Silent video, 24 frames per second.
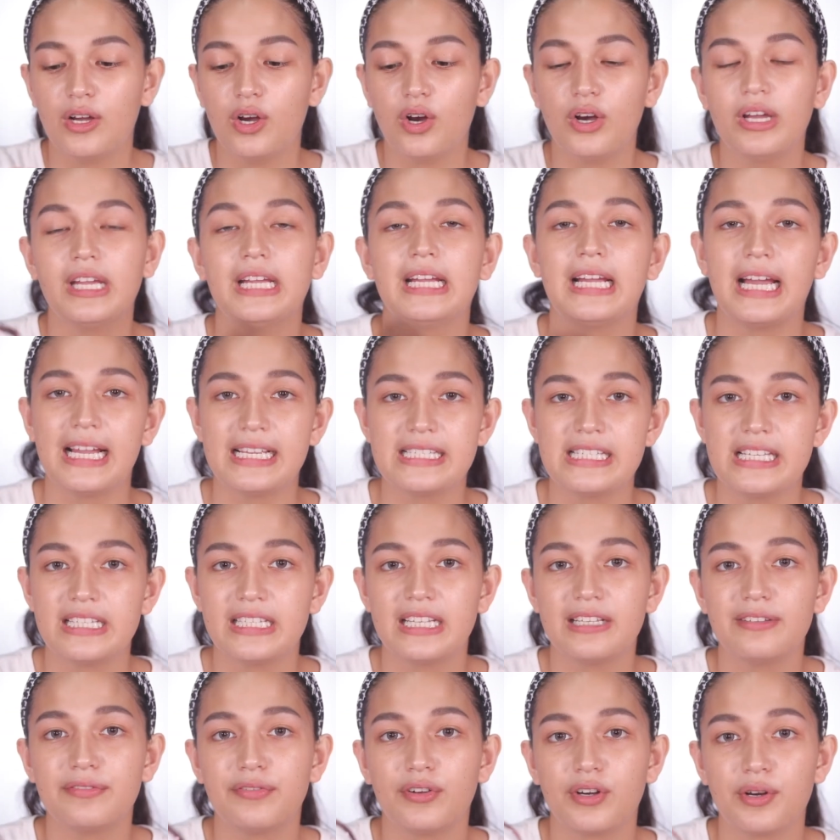Okay guys, and
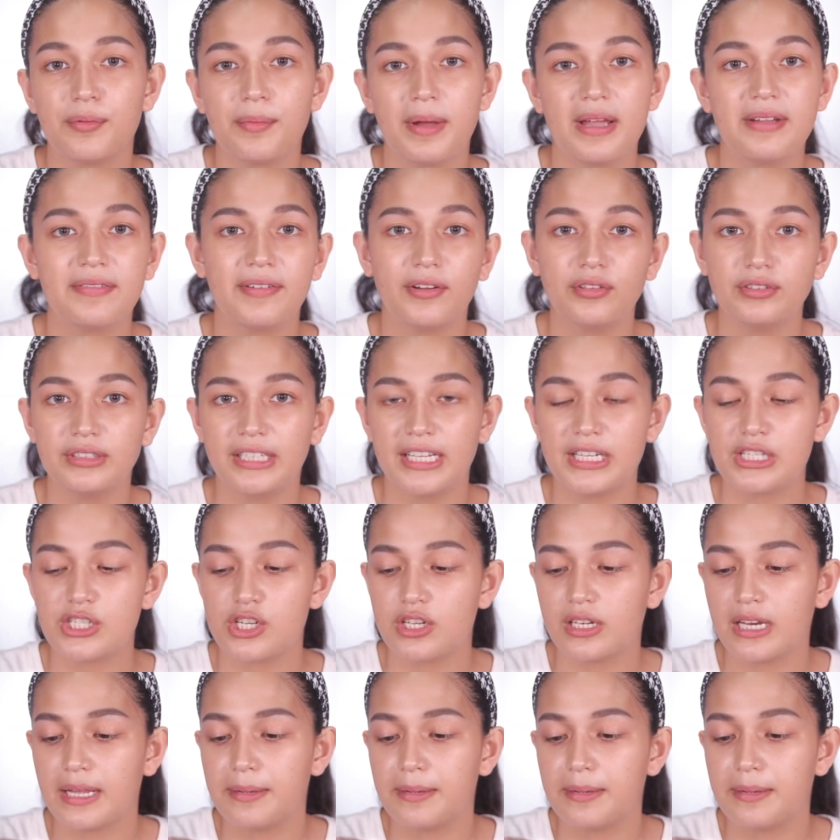then for my foundation,